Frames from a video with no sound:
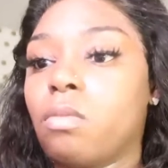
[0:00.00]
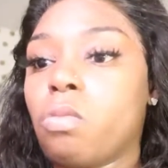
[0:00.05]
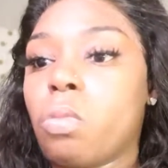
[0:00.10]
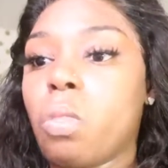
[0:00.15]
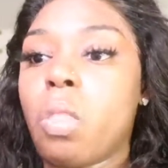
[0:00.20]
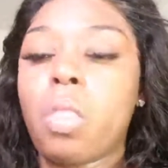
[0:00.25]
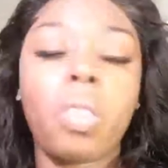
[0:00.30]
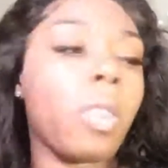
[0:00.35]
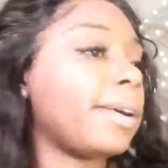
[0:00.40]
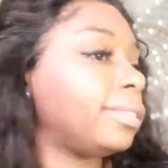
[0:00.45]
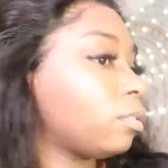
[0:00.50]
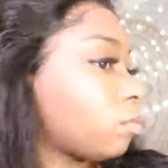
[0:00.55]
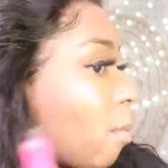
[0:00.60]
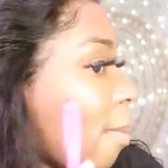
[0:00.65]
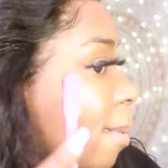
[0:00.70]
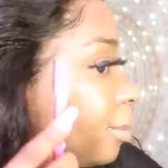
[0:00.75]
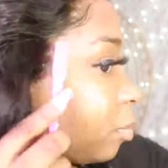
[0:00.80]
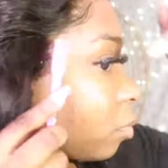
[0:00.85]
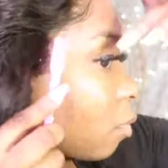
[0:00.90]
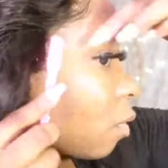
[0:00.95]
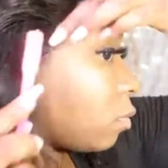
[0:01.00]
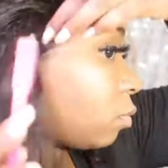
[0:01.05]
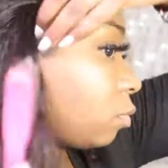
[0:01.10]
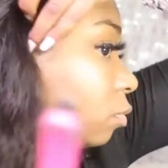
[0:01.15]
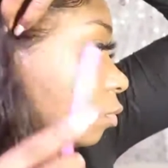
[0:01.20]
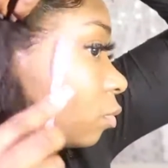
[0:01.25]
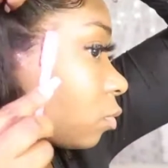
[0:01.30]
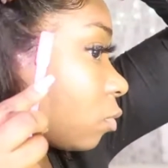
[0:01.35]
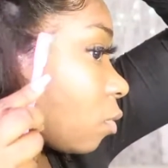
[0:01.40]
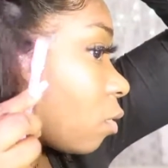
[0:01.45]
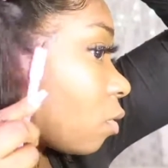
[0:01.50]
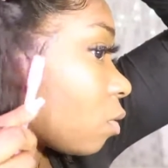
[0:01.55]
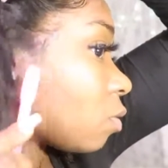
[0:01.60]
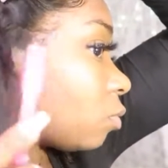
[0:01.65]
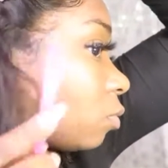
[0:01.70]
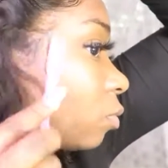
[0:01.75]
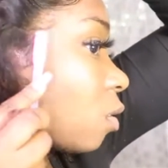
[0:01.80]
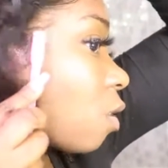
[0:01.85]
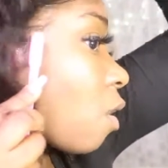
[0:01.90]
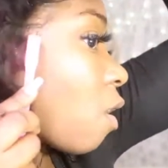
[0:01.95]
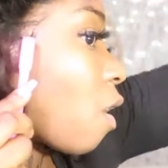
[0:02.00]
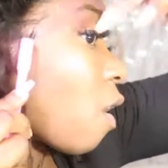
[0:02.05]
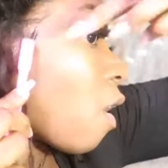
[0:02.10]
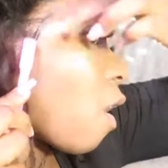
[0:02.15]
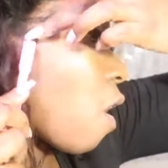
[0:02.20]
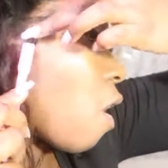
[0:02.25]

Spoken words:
In here, once the Ghost Bond dry,